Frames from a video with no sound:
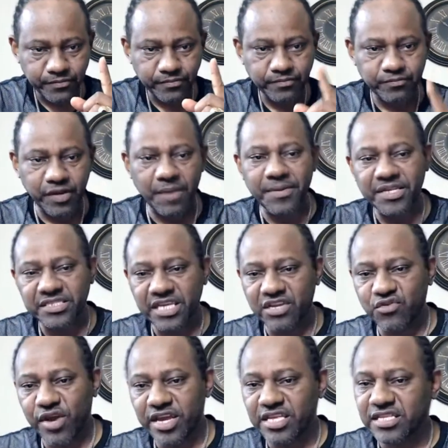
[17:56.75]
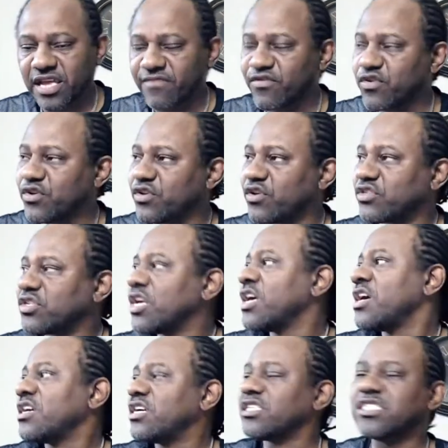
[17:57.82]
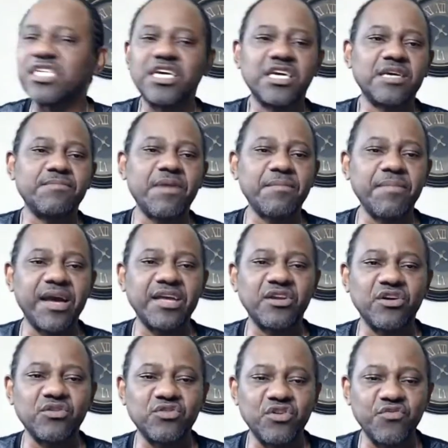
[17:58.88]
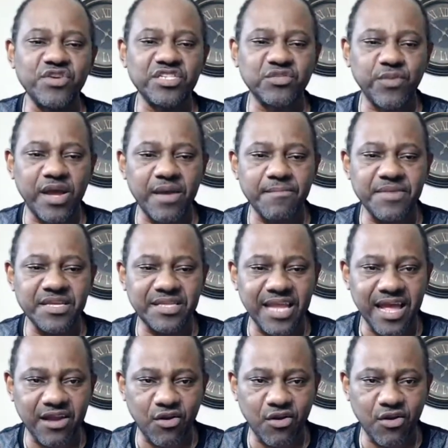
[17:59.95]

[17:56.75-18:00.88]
Prime Minister, you do an interview, you know. You see, remember, you know, the reason why me talk